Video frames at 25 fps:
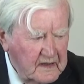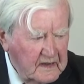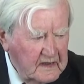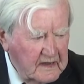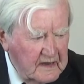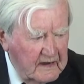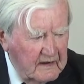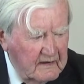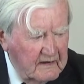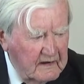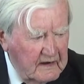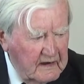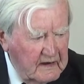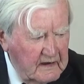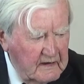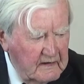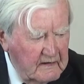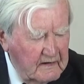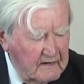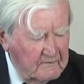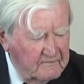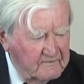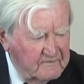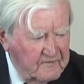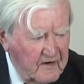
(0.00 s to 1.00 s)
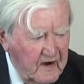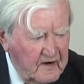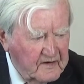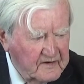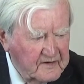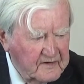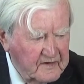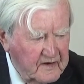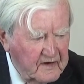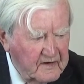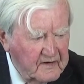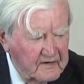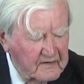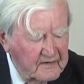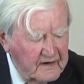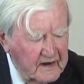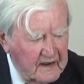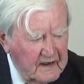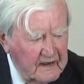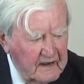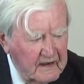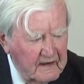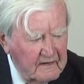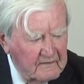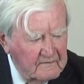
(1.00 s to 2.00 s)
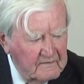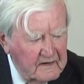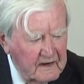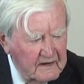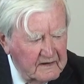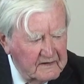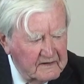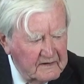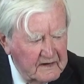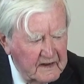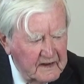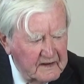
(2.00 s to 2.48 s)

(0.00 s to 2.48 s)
a foreigner and